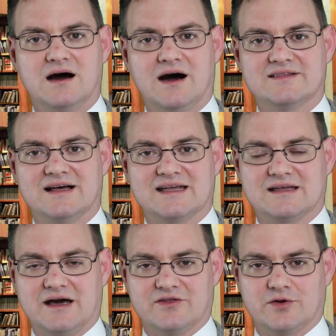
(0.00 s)

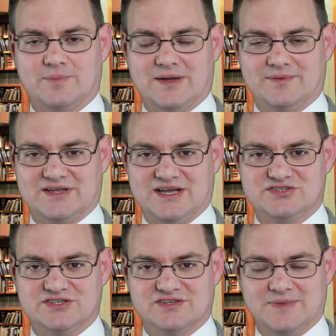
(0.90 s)
Unlike other
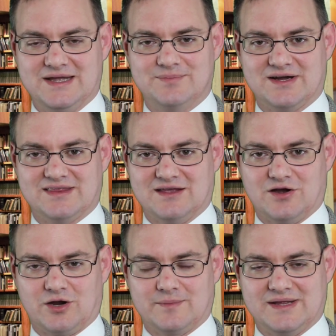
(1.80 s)
publications made by the
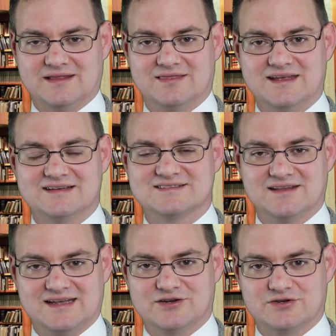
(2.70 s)
Army,
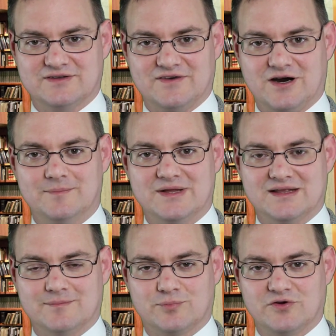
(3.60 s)
this Leader
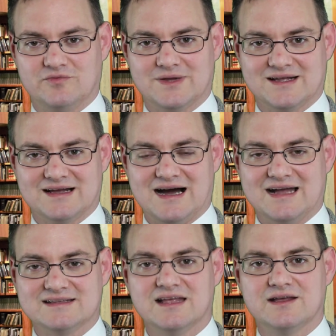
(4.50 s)
Development Improvement
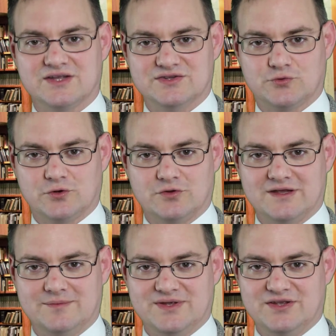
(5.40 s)
Guide can
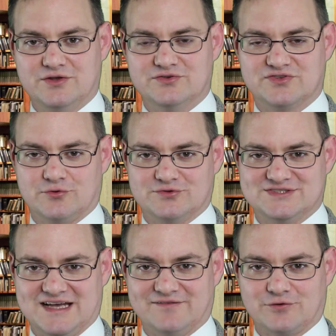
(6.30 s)
truly be used through
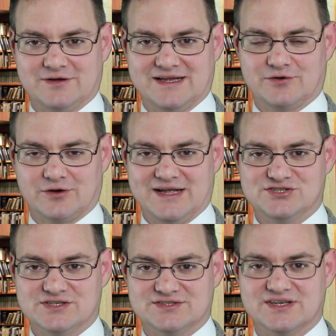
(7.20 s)
several
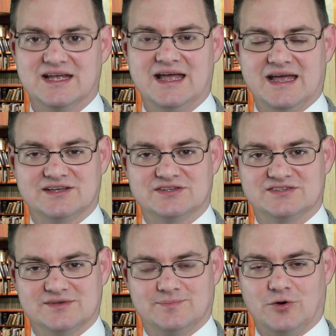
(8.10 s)
iterations and can
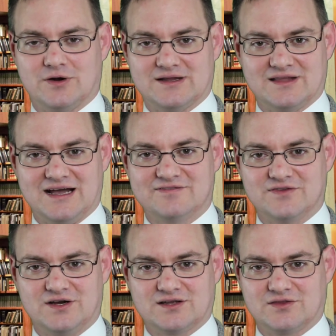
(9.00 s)
support
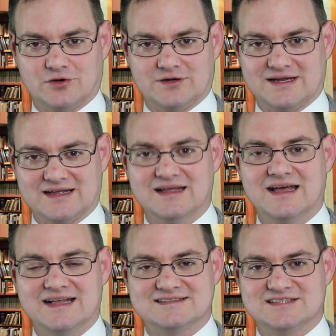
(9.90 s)
lifelong learning
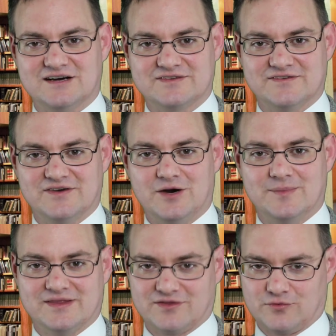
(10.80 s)
and
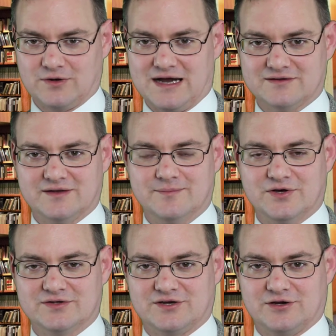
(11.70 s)
self-development throughout a
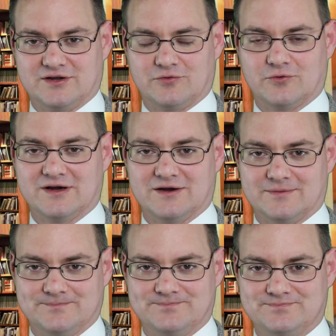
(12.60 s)
military career.